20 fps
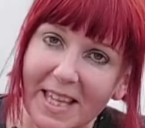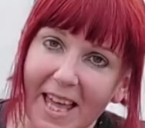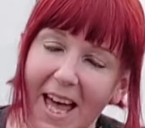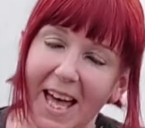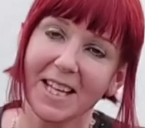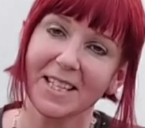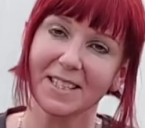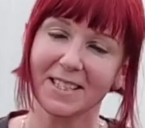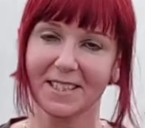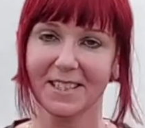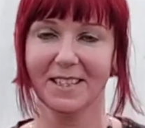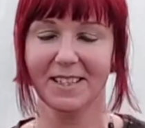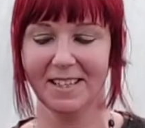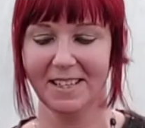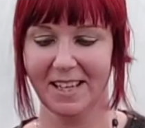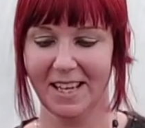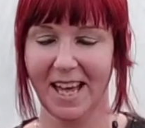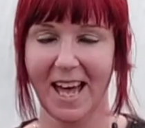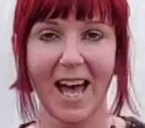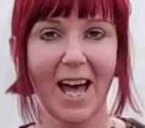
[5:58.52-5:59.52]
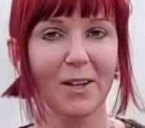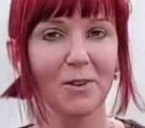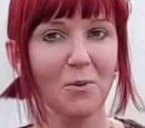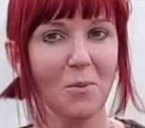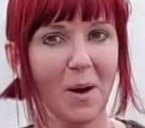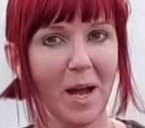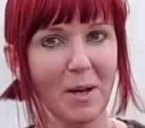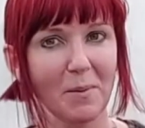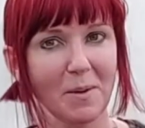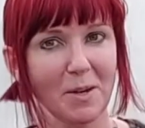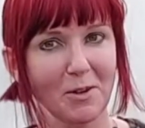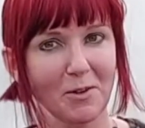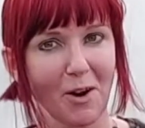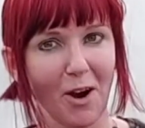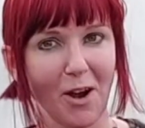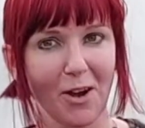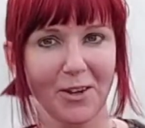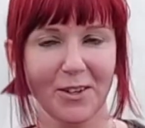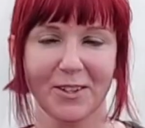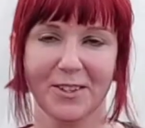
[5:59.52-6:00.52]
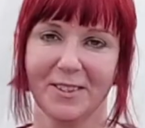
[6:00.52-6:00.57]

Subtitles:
that, and away we grow.